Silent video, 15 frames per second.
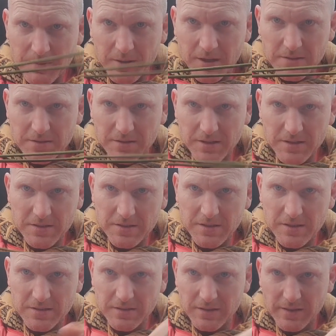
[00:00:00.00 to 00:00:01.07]
knots on each of
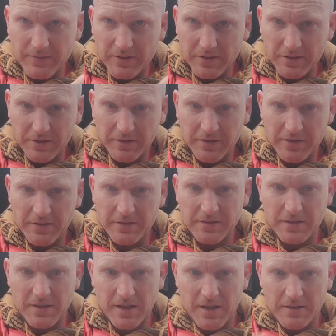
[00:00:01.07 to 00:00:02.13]
these, leaving a little ear at
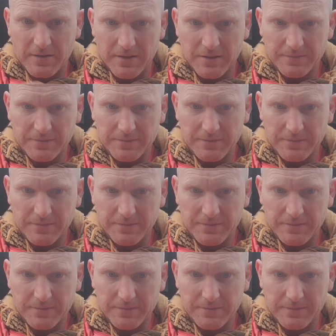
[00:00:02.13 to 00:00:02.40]
the end.